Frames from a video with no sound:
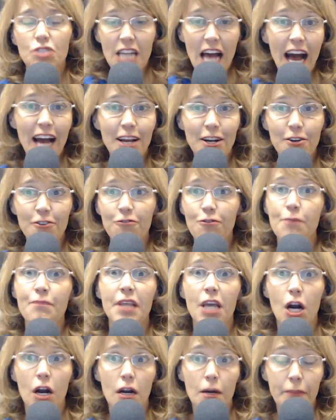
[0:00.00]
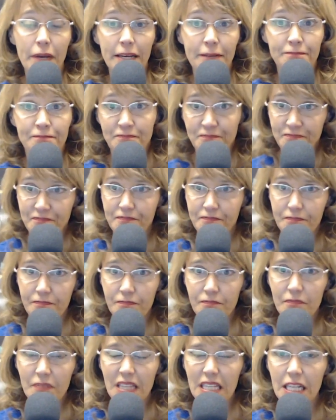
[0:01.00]
retired from the Army,
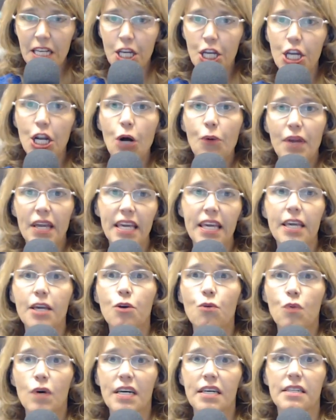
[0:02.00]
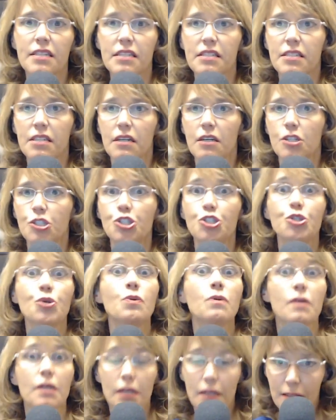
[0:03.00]
you know, he was
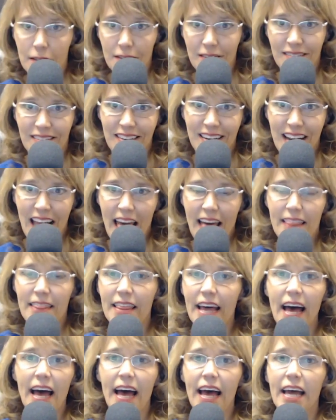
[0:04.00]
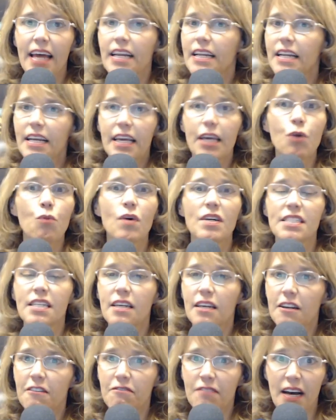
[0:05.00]
sure that he
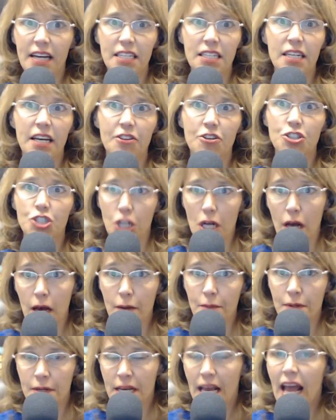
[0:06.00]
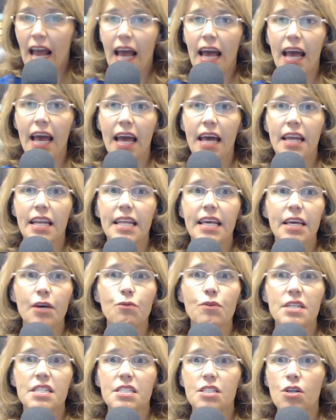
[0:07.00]
wasn't going to find another job and
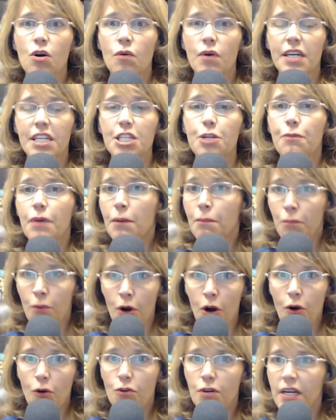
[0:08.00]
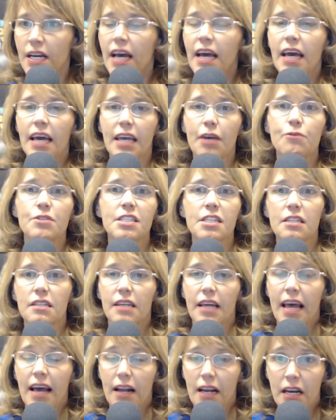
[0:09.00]
he was going to be broke. He was
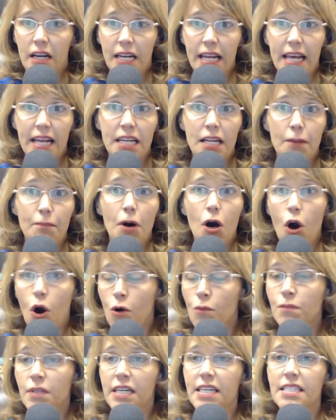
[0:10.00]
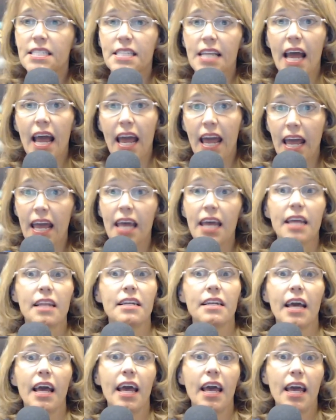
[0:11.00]
going to end up homeless
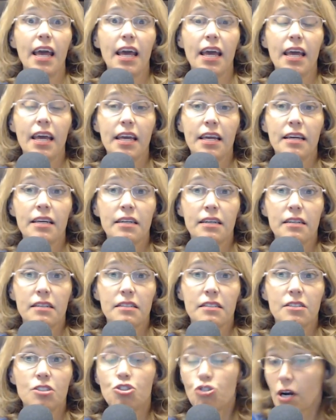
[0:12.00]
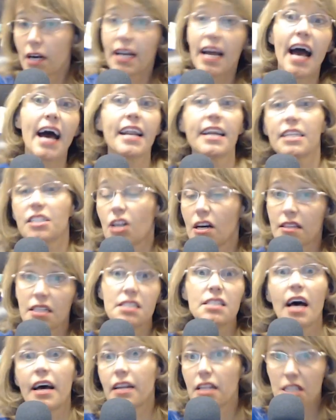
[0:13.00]
and a drug addict on
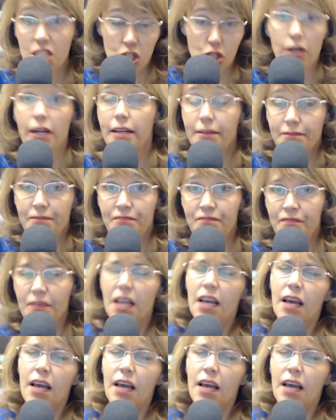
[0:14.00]
the side of the street.